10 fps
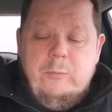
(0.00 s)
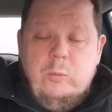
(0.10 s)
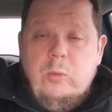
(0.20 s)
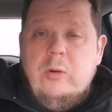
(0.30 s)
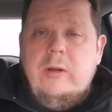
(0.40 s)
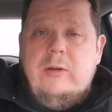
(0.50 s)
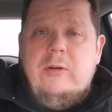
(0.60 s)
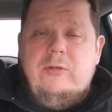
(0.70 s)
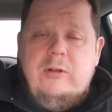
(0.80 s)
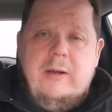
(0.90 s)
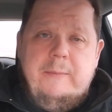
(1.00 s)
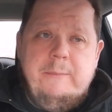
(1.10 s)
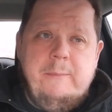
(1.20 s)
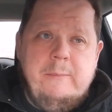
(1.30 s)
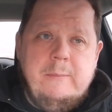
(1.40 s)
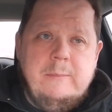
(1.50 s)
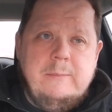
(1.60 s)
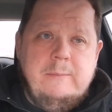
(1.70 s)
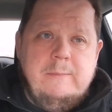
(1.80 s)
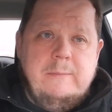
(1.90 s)
Really good chicken.
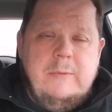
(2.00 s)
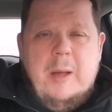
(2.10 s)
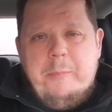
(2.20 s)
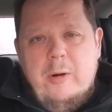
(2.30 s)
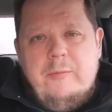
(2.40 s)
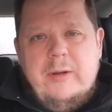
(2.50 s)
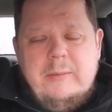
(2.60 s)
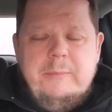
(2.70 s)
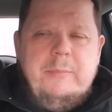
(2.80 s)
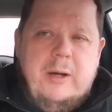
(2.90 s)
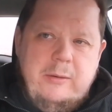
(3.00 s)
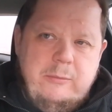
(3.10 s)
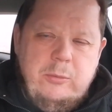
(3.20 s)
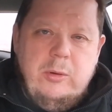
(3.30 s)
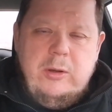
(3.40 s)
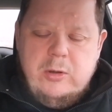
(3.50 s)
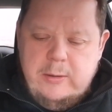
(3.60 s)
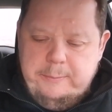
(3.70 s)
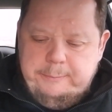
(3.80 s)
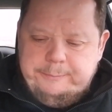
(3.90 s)
Not perfect, but really
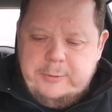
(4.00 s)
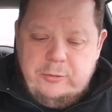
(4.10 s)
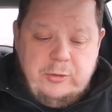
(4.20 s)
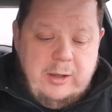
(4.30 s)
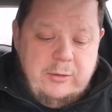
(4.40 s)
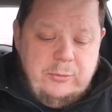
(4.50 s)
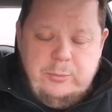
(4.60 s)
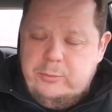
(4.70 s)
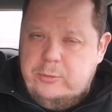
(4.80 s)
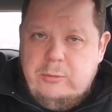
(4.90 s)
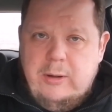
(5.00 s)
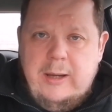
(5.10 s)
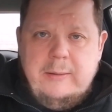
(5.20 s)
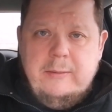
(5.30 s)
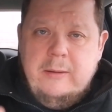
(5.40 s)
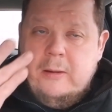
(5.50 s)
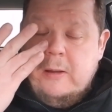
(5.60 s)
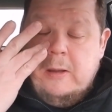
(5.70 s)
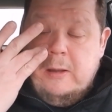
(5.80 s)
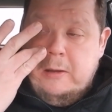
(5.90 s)
good. The sauce was great.
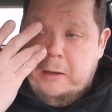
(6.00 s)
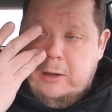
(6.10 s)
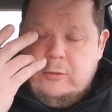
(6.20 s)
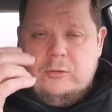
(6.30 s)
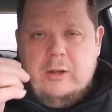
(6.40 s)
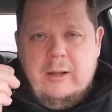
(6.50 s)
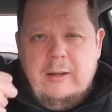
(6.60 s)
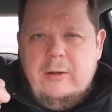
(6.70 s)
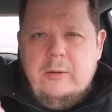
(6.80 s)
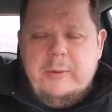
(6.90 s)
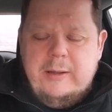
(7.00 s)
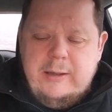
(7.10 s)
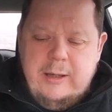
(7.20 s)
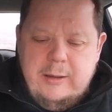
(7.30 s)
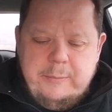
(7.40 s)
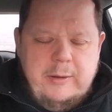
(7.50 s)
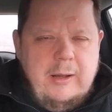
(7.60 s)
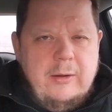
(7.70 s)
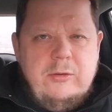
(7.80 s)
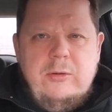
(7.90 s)
Had just a little bit of kick,
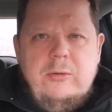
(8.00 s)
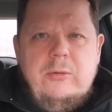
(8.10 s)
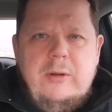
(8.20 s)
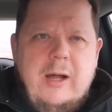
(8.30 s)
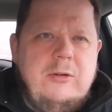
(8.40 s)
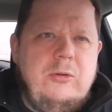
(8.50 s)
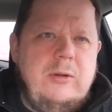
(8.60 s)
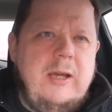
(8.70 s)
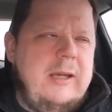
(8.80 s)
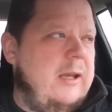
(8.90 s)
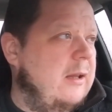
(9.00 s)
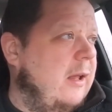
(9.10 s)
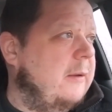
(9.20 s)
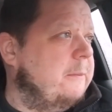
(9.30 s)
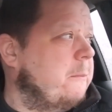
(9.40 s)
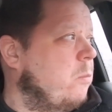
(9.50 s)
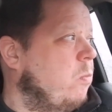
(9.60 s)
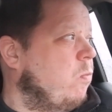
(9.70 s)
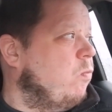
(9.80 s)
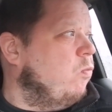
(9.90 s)
but not too kicky, like
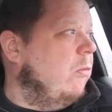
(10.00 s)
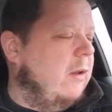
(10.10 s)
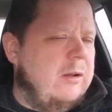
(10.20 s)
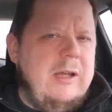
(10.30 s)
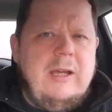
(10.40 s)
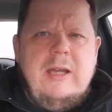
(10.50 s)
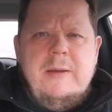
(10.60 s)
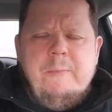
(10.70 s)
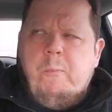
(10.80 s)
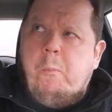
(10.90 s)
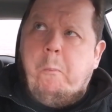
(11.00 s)
kicky.